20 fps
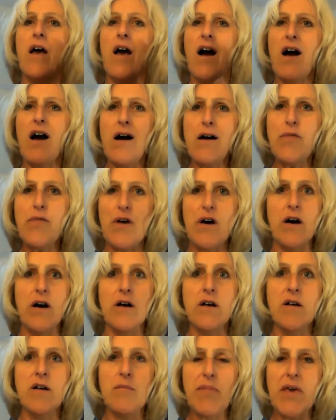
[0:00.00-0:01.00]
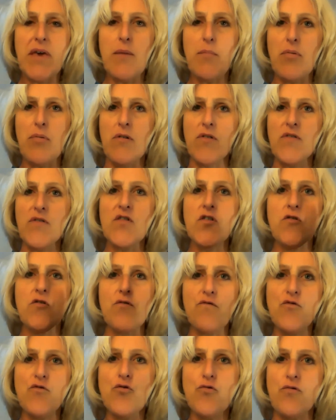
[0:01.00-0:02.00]
other people's
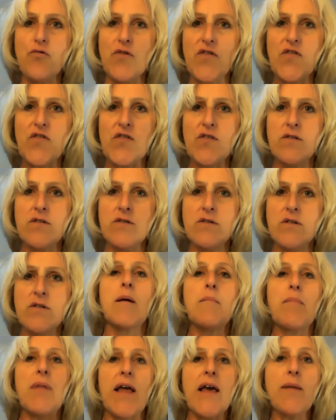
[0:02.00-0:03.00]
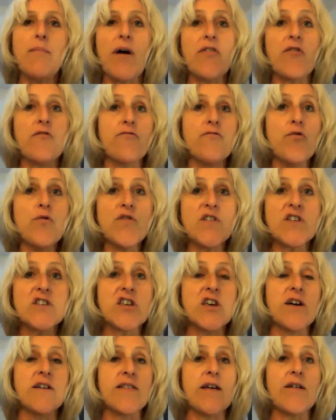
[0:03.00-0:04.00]
rules. Playing by the rules, it
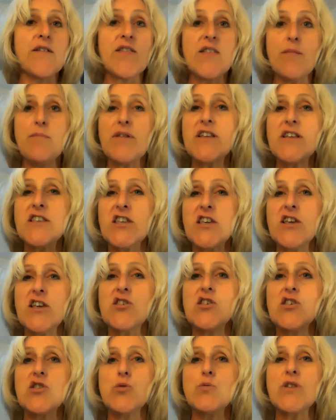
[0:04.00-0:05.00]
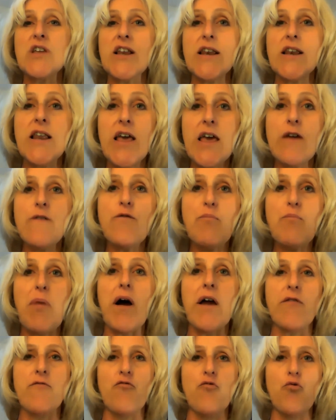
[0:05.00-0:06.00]
turns out, simply teaches you to live
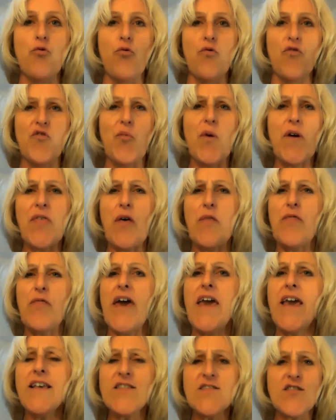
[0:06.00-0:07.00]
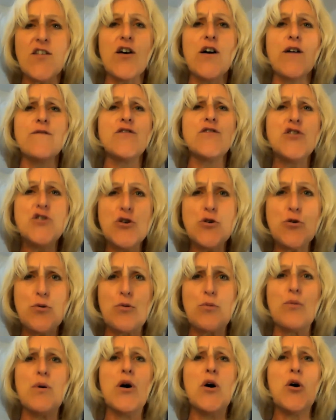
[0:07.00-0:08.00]
by rules, whether they serve
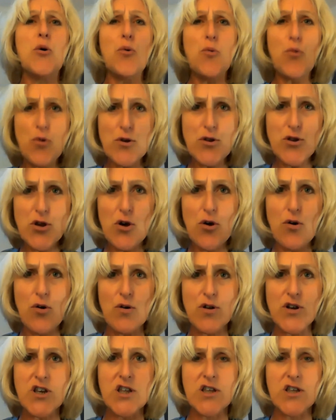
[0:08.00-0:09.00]
you or not.